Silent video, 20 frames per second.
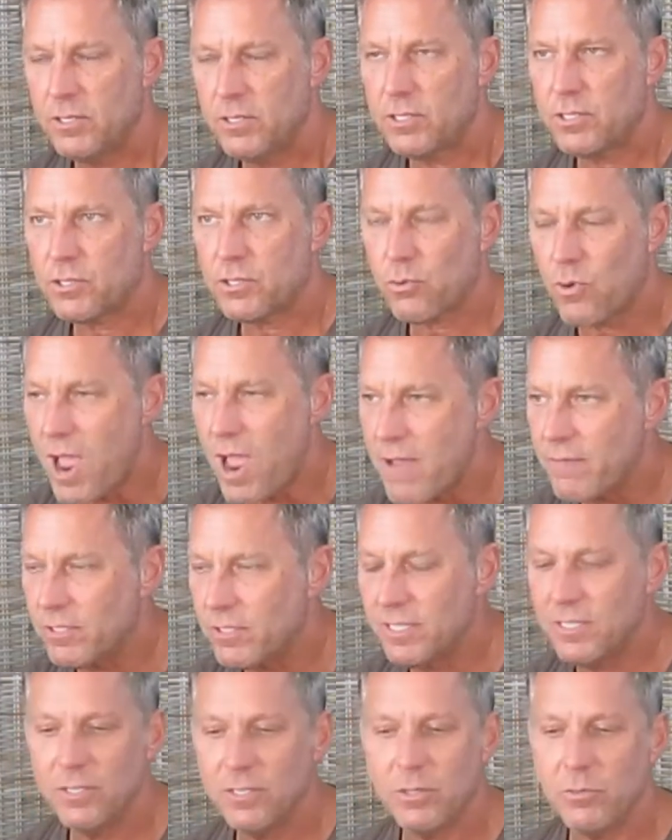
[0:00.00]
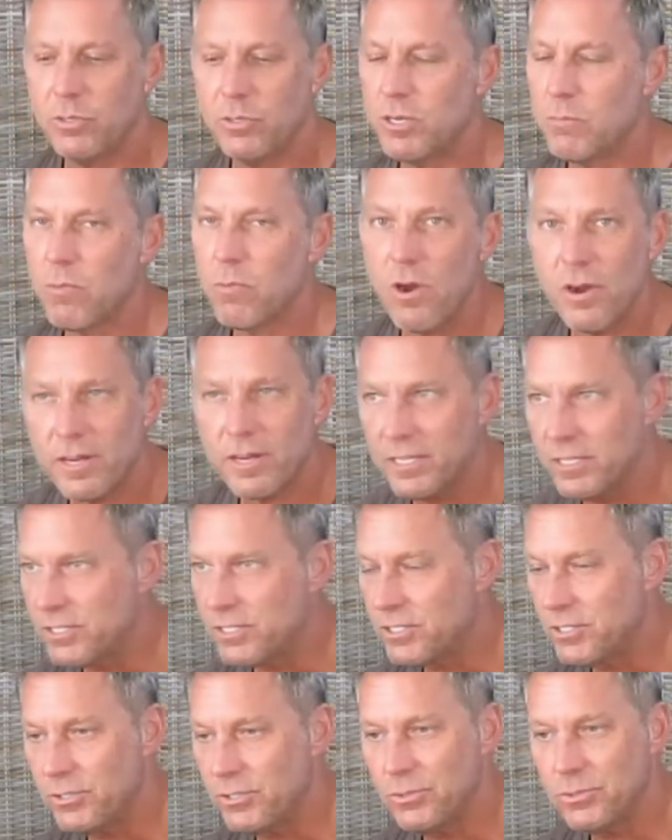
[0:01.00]
Travel, you know, when you're marketing
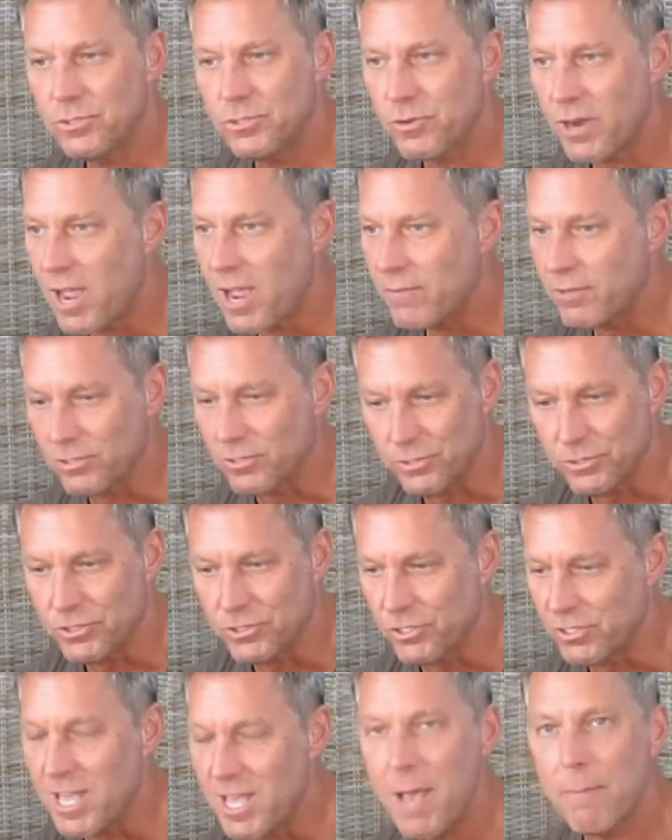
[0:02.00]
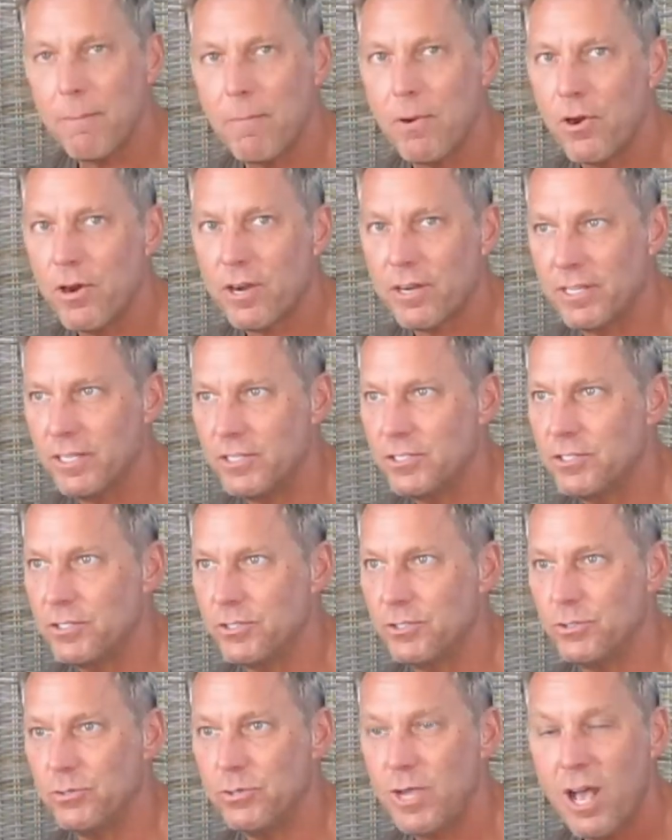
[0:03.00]
to travelers, you're not marketing
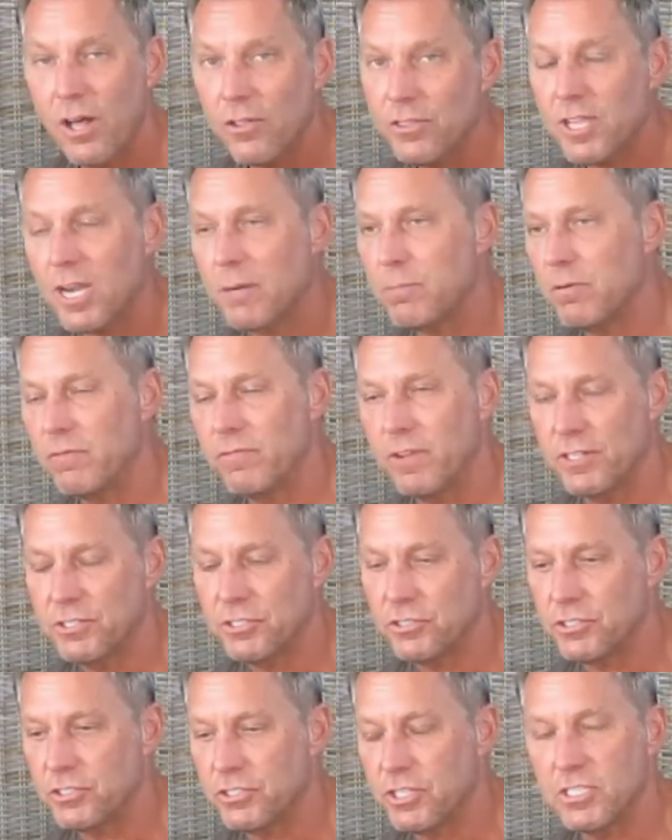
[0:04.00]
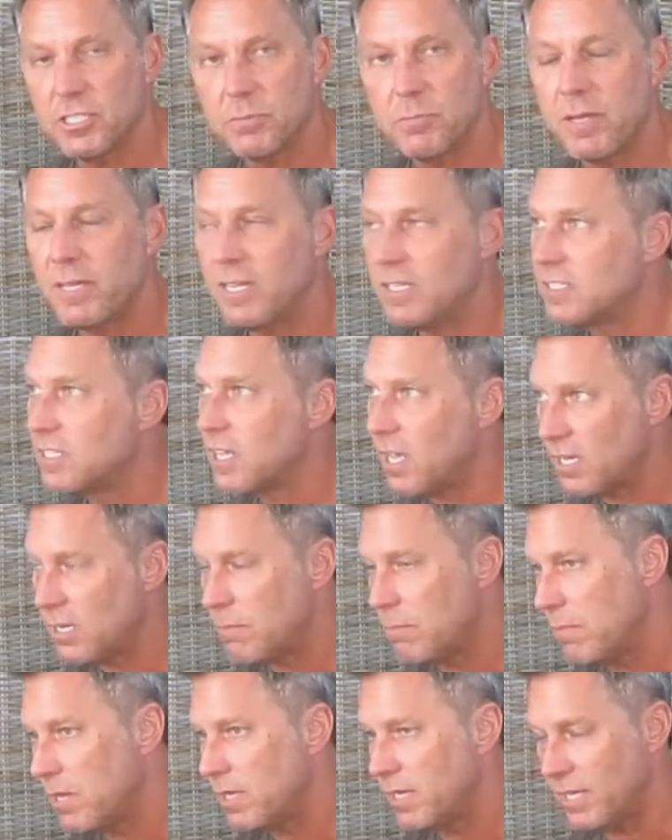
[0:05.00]
to healthcare professionals You're going to spend a ton of
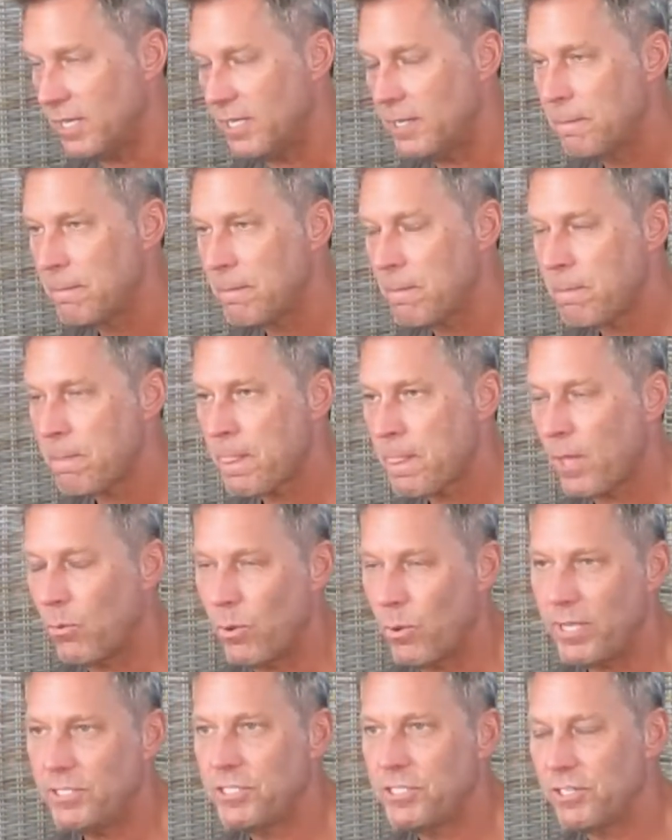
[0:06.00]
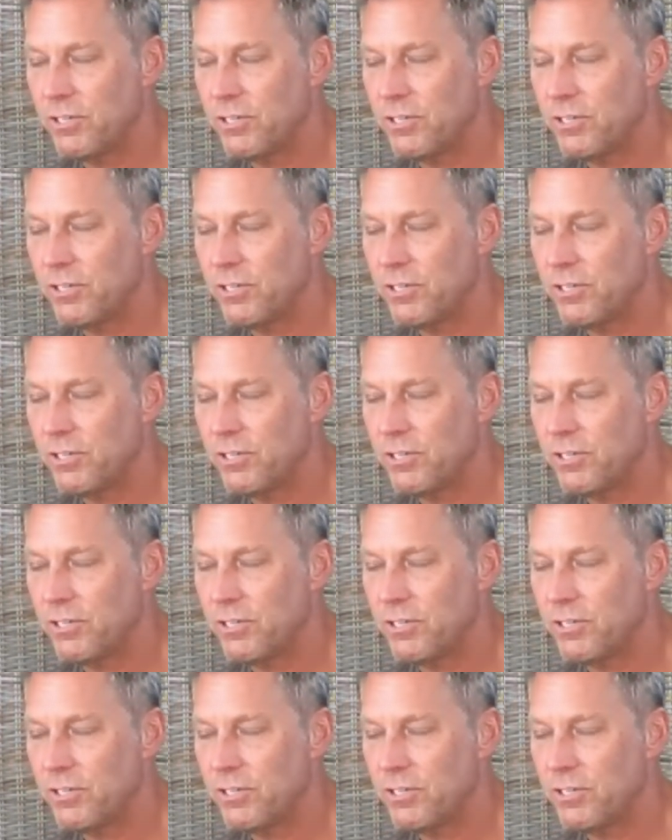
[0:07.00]
money wasting